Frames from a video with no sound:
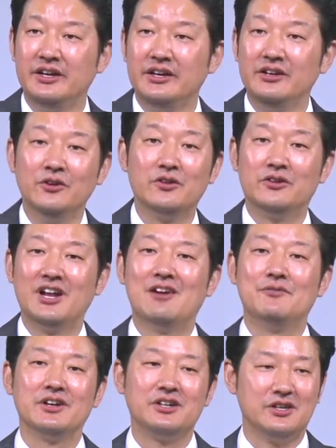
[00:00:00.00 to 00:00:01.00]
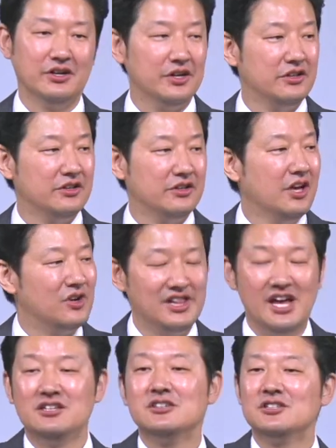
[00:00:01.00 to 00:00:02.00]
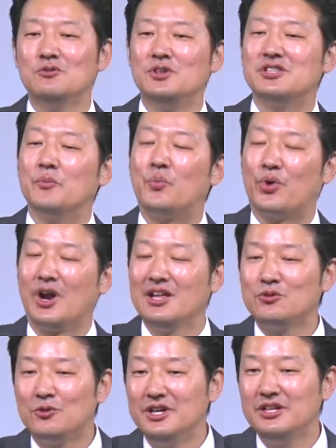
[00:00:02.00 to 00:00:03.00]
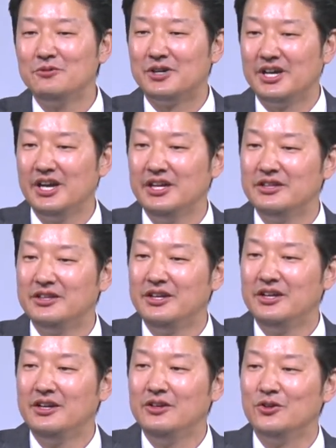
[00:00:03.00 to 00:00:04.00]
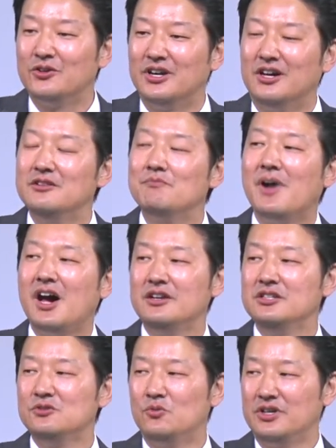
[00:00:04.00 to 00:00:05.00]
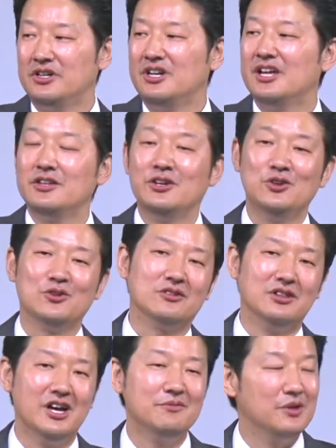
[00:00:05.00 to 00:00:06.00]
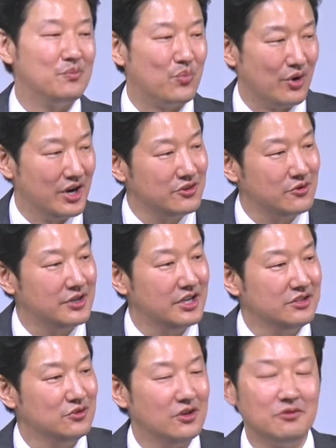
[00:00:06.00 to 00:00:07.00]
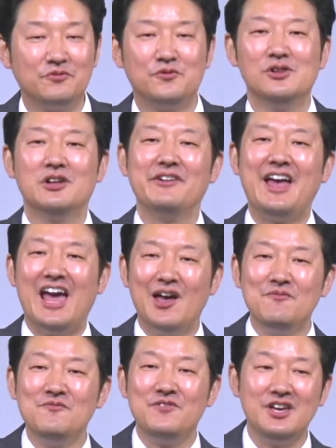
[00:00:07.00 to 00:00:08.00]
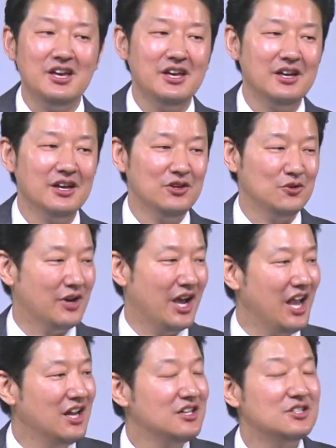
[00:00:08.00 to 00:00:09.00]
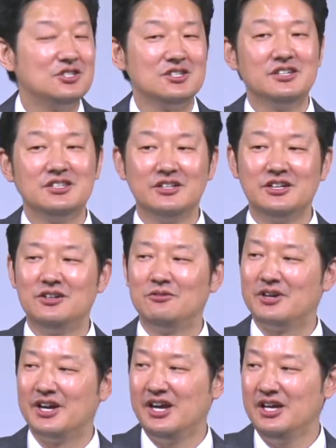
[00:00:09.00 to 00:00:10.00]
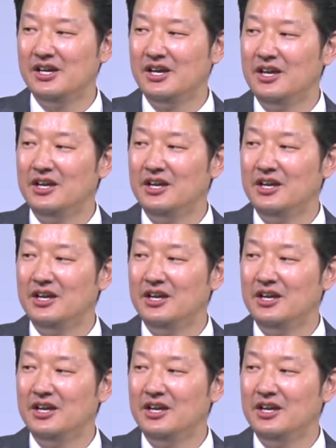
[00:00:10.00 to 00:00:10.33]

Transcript: You don't have a good relationship with the brethren, right? You don't admonish one another. You don't love the brethren. You are full of envy. You hate each other, right?